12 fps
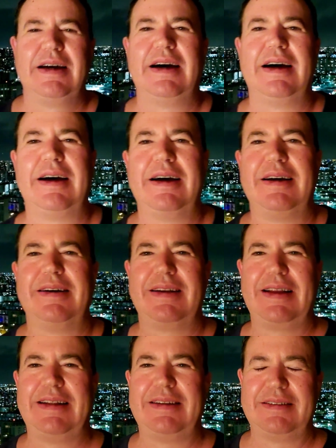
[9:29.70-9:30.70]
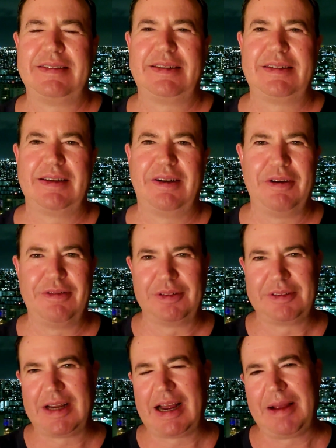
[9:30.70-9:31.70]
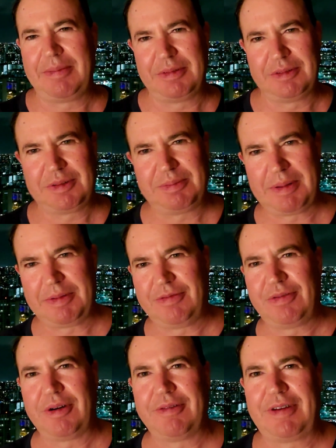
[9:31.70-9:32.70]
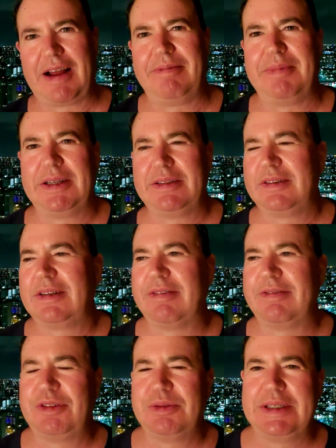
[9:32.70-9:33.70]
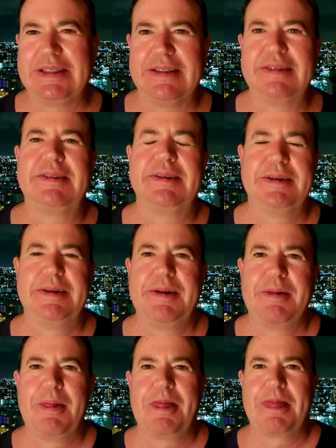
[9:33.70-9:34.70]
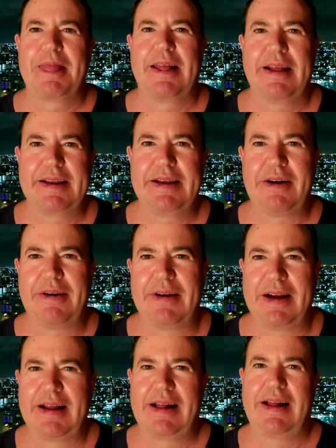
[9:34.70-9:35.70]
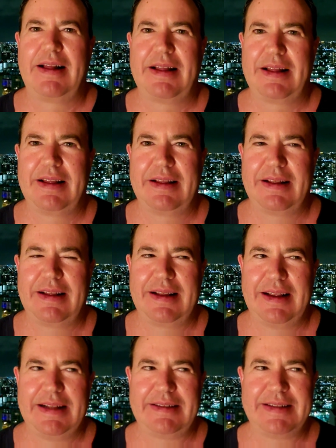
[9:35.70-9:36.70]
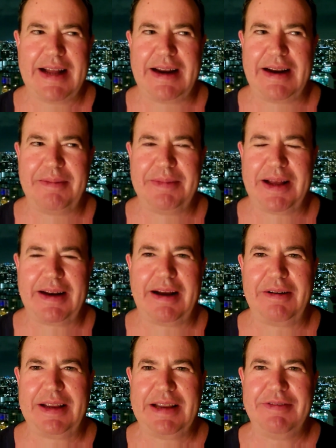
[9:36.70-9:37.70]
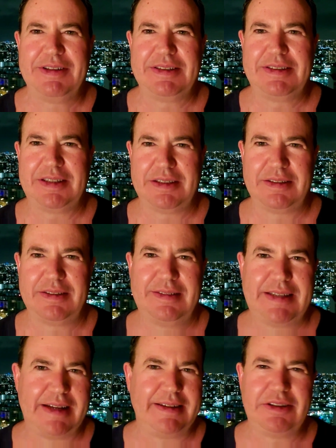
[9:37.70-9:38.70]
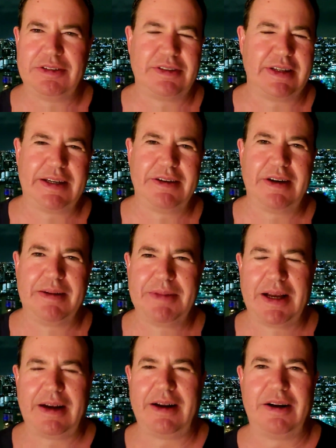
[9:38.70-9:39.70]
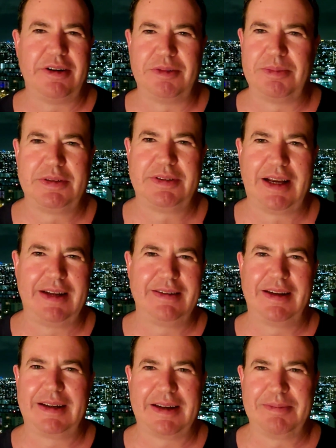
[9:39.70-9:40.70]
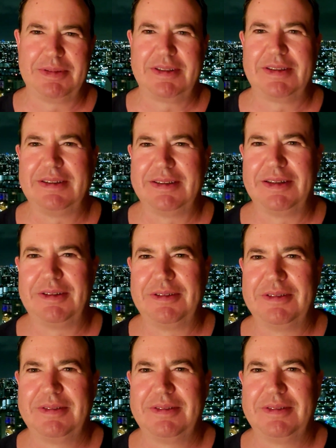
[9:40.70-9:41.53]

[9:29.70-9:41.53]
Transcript: Uh, and over time, it was maybe four or five months of doing this you know, it's not, I'm not, I, even still 10 years later, I'm not 100%. Like, I'm still a little